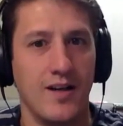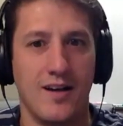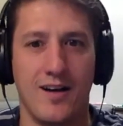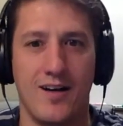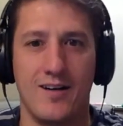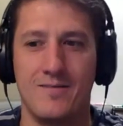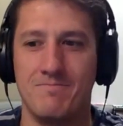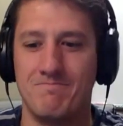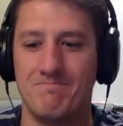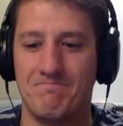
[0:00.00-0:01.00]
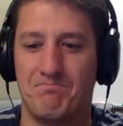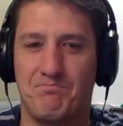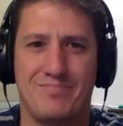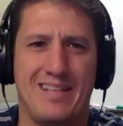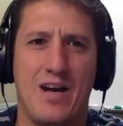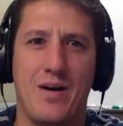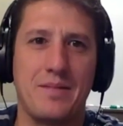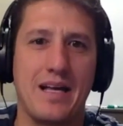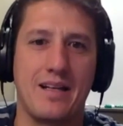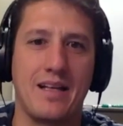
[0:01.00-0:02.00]
Now, I'm
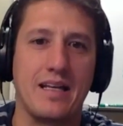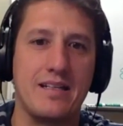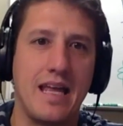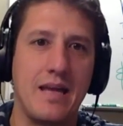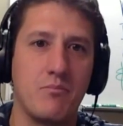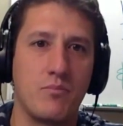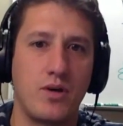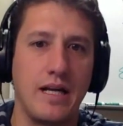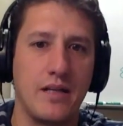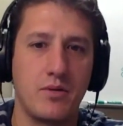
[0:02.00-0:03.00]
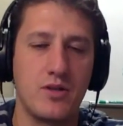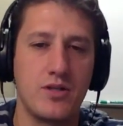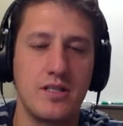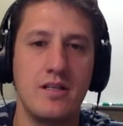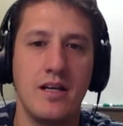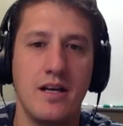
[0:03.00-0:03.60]
not like a name brand person,